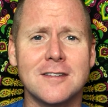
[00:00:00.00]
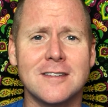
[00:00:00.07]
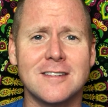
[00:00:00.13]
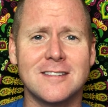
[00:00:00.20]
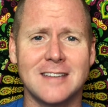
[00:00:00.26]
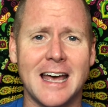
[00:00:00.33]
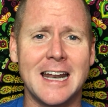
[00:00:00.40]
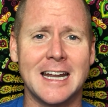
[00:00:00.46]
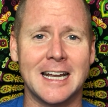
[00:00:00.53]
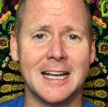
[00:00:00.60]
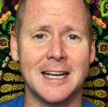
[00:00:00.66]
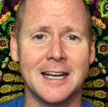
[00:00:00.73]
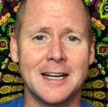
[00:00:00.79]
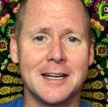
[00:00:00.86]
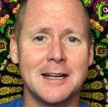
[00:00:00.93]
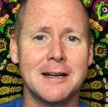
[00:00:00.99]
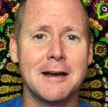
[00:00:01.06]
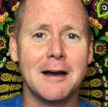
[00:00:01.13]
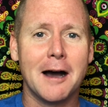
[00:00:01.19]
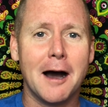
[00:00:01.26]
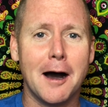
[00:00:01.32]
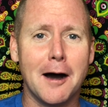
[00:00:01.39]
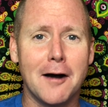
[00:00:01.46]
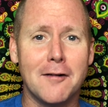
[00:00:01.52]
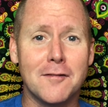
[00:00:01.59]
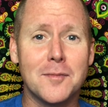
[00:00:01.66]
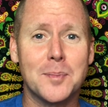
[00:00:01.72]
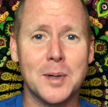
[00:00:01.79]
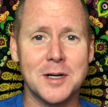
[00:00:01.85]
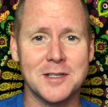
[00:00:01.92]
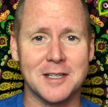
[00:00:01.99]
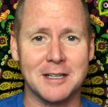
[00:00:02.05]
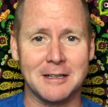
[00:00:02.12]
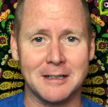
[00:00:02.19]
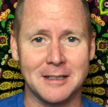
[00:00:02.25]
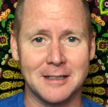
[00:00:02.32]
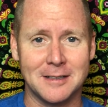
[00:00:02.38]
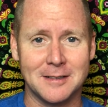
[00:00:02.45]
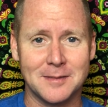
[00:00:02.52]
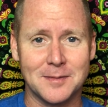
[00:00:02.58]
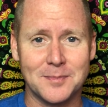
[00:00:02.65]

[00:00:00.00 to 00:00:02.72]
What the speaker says: setting of personhood,